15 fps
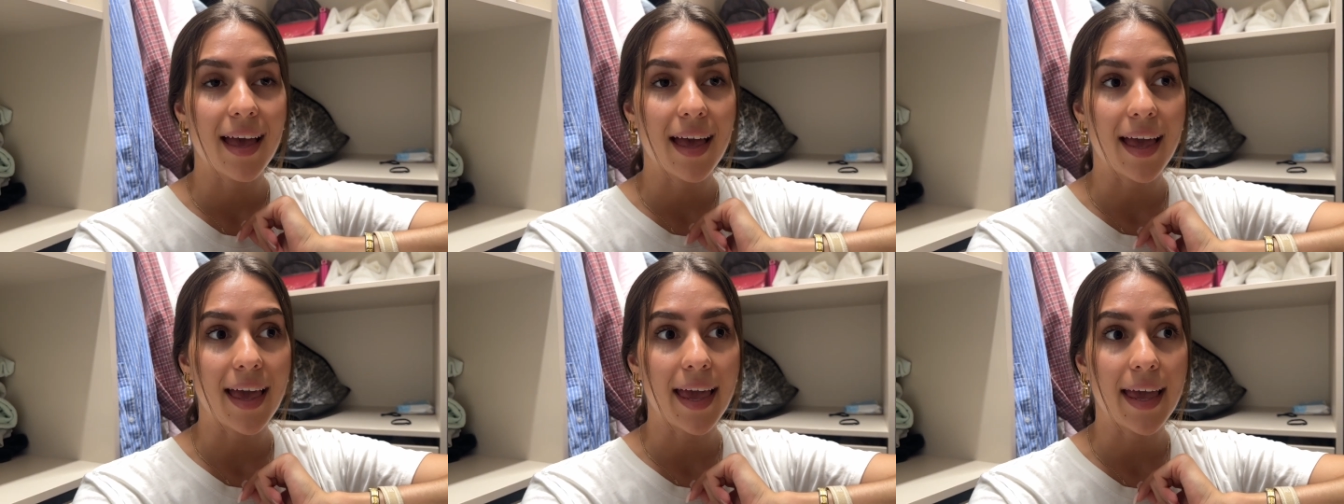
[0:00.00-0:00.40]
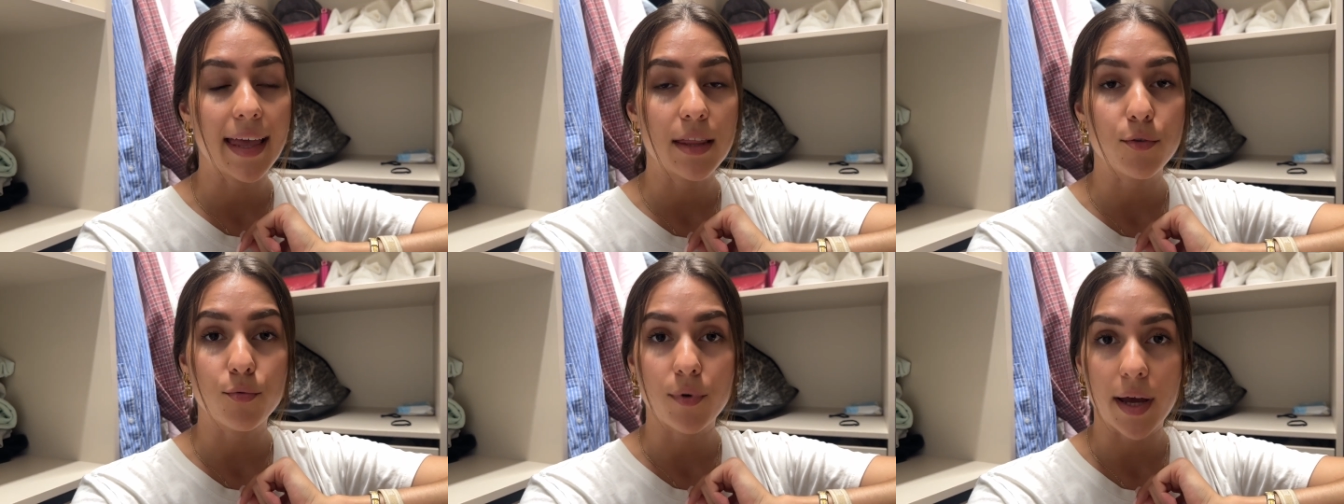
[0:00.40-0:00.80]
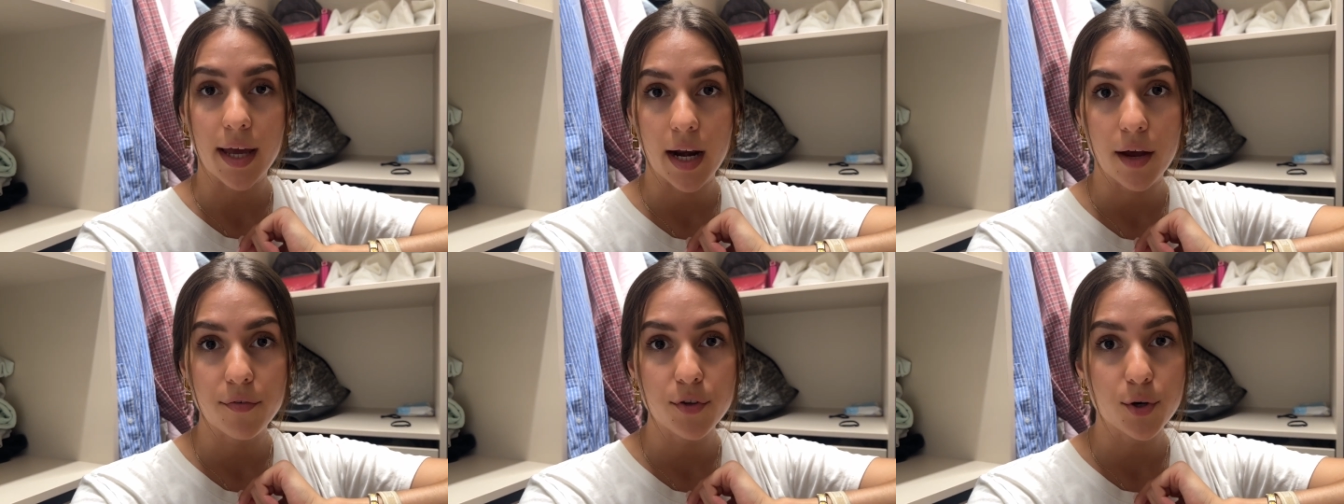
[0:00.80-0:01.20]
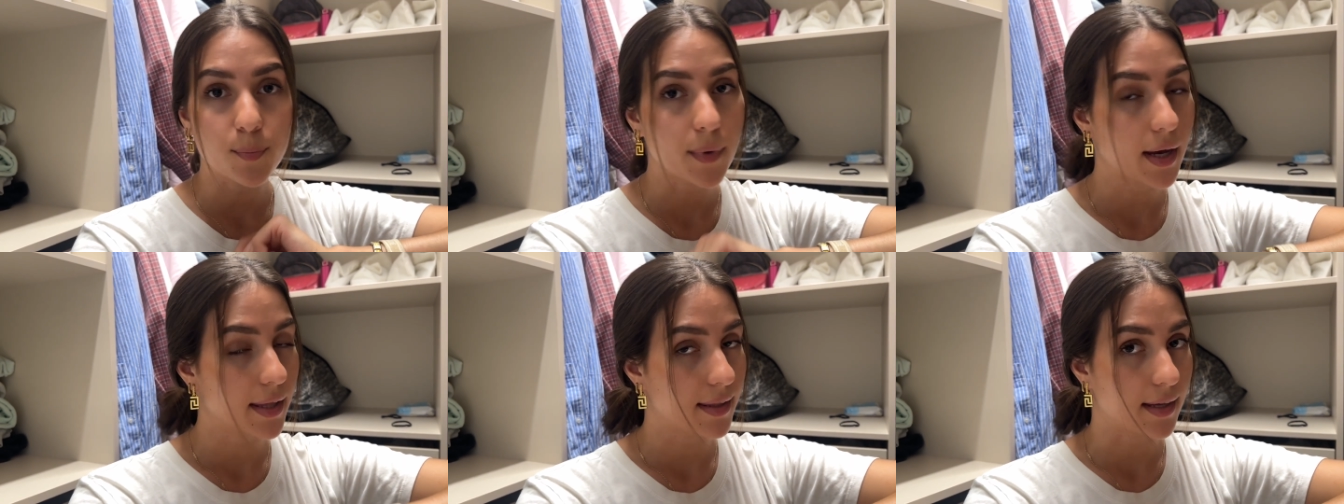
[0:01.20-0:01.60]
and right after
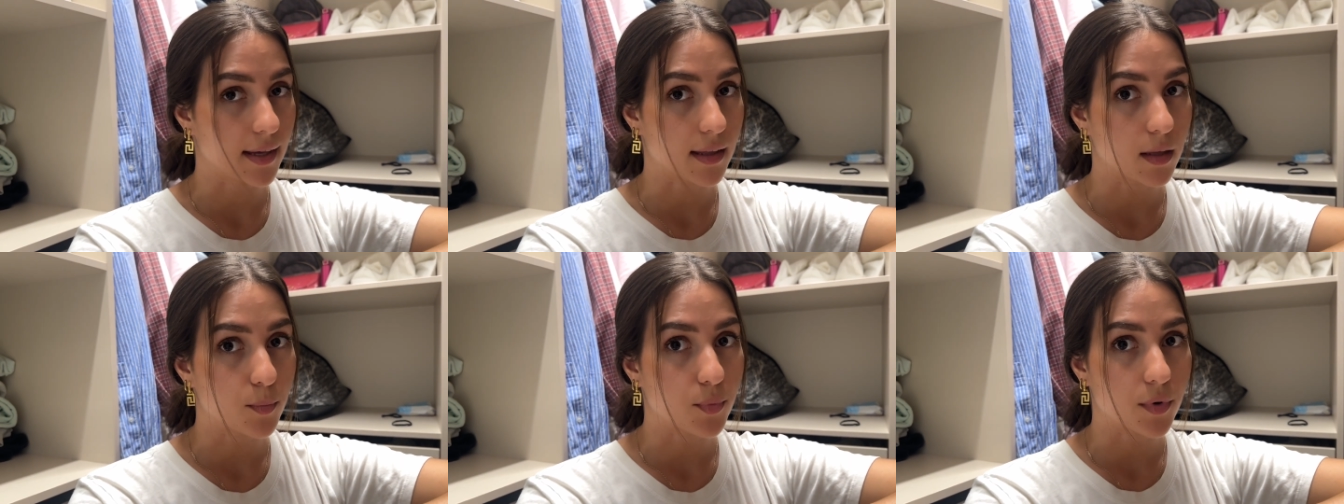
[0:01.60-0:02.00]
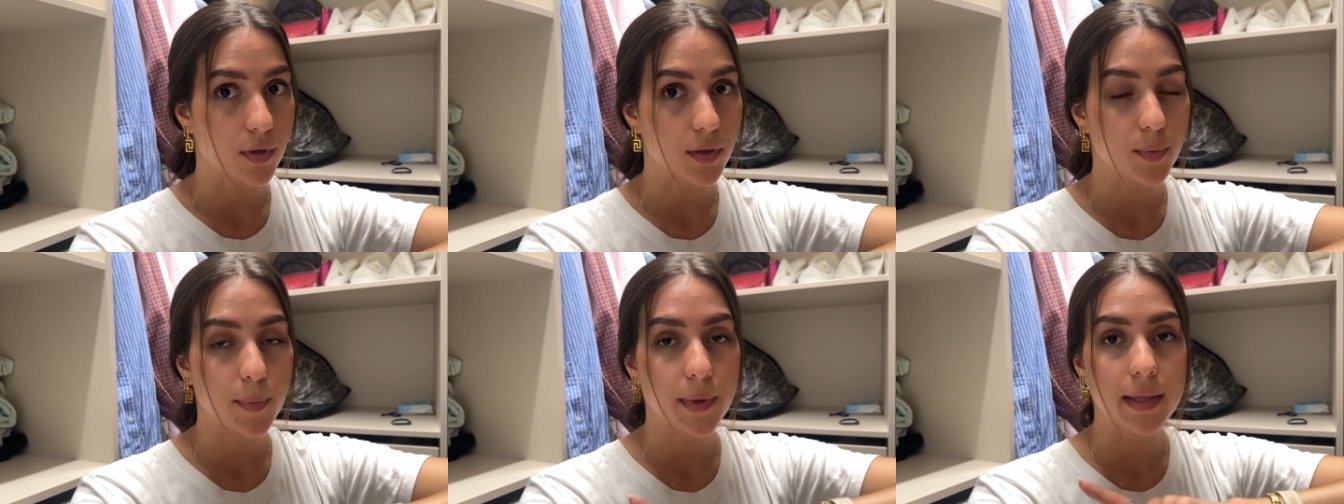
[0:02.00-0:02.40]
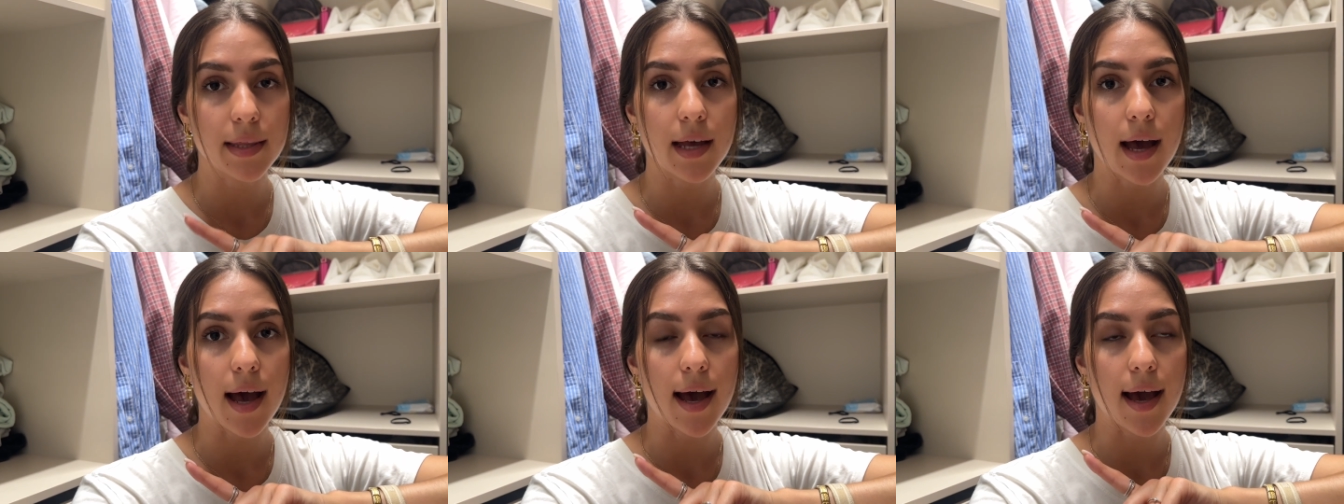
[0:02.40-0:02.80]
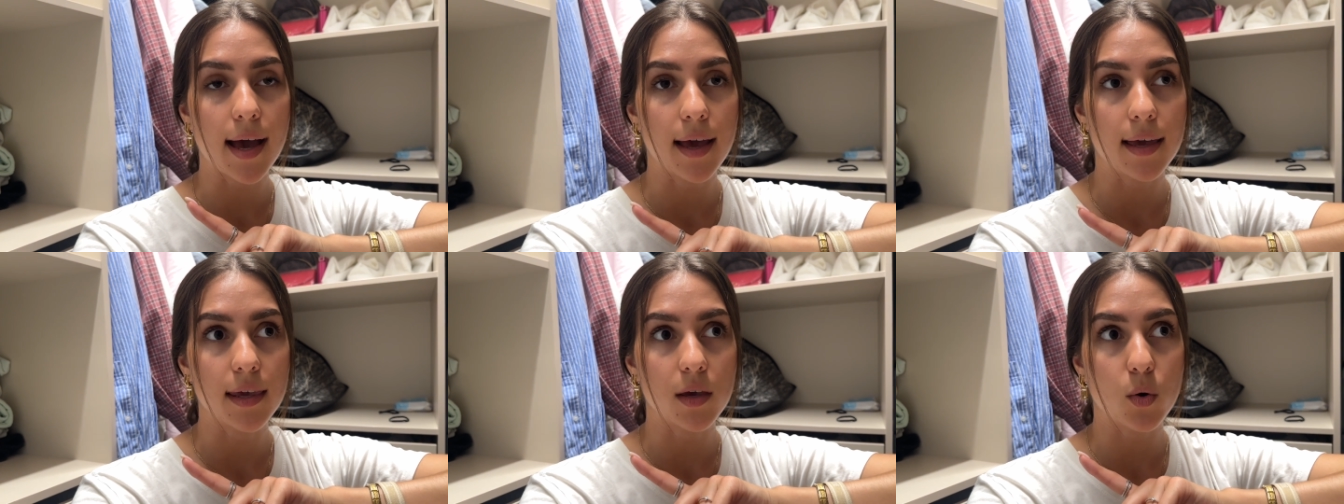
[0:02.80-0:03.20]
my nail appointment
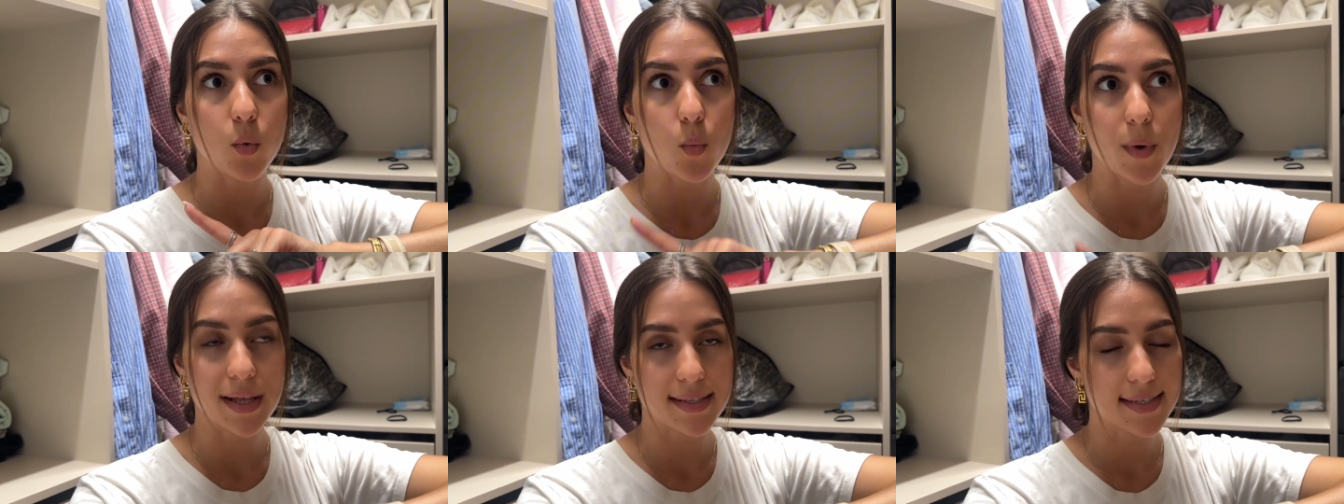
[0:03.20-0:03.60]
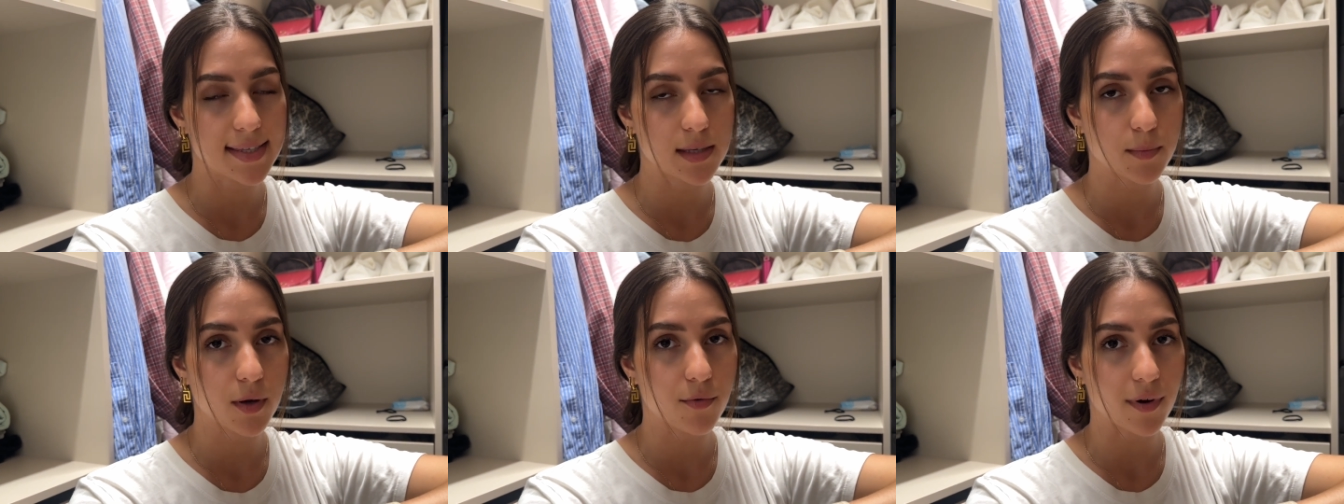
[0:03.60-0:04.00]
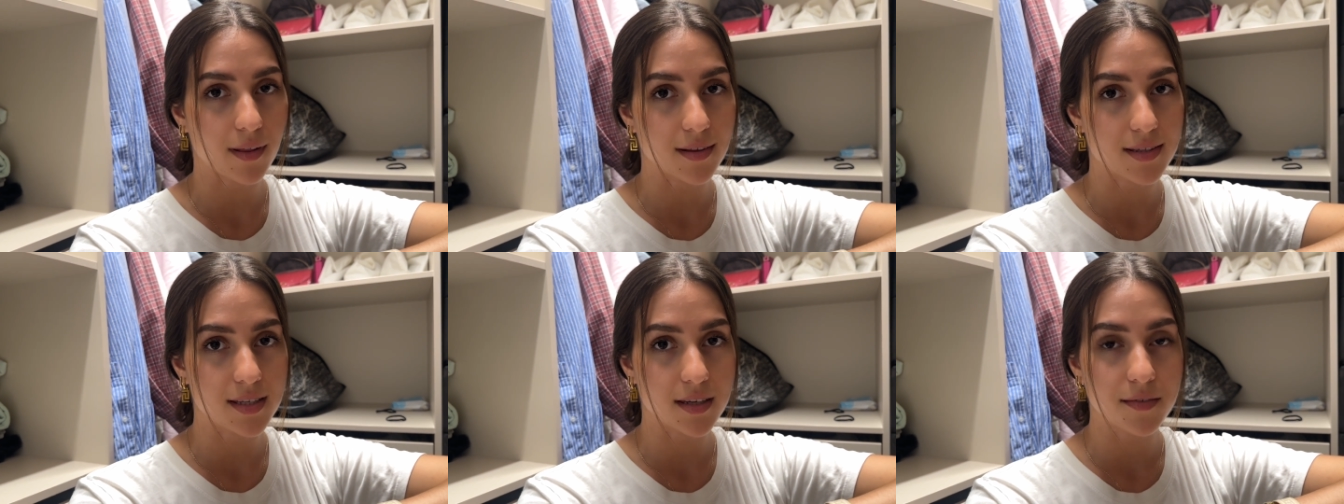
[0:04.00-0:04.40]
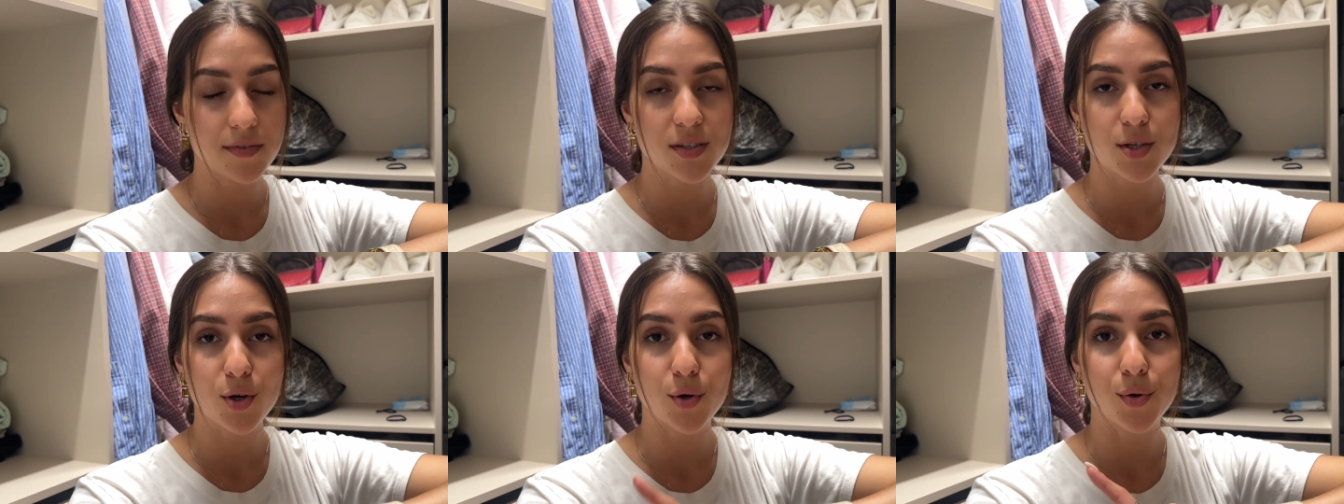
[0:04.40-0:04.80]
I went to see my relatives